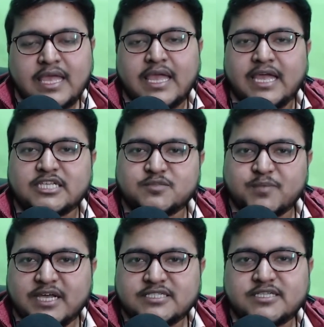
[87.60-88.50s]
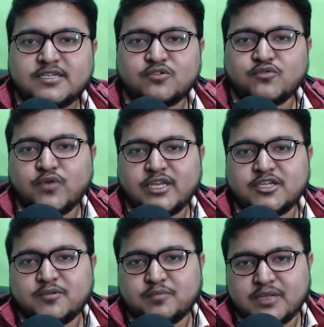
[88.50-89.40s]
It's better when
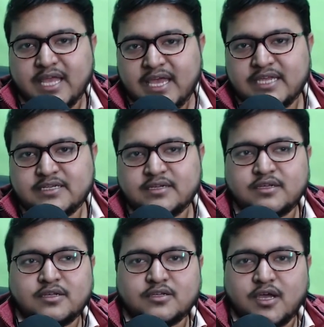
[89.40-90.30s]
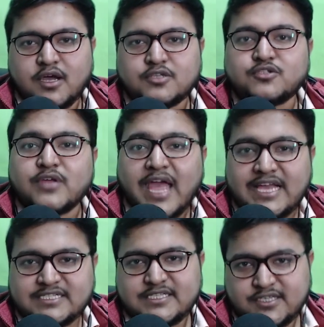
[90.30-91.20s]
you plan to
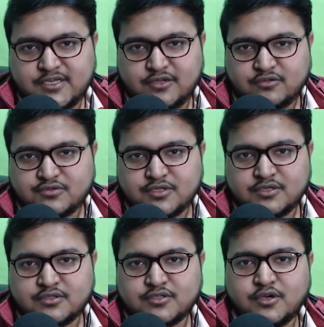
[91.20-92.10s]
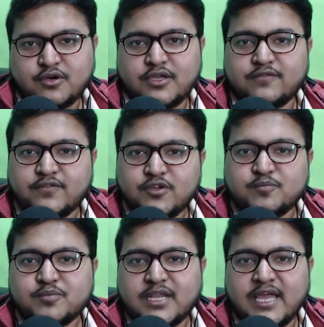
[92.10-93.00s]
execute. So if you
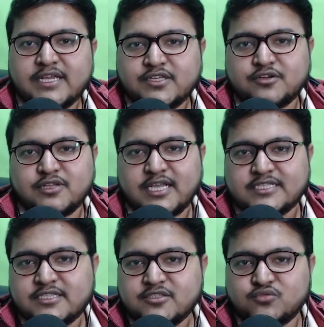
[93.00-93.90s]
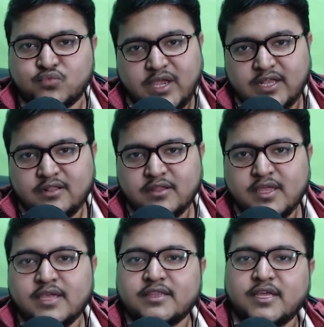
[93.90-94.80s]
plan your lessons well,
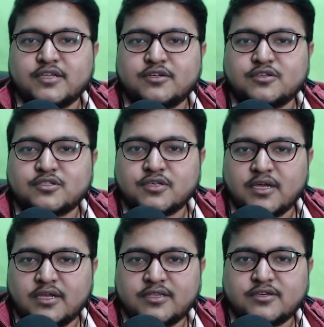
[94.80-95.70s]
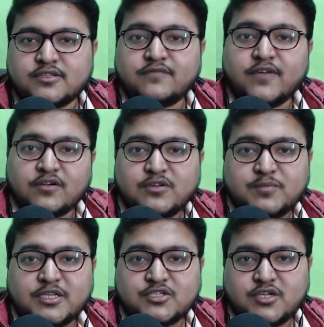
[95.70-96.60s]
then there's a very
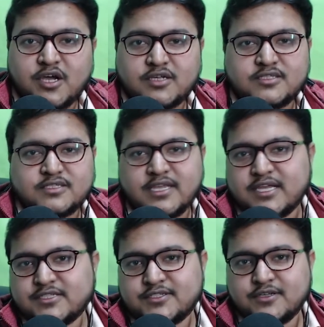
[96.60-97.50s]
big chance that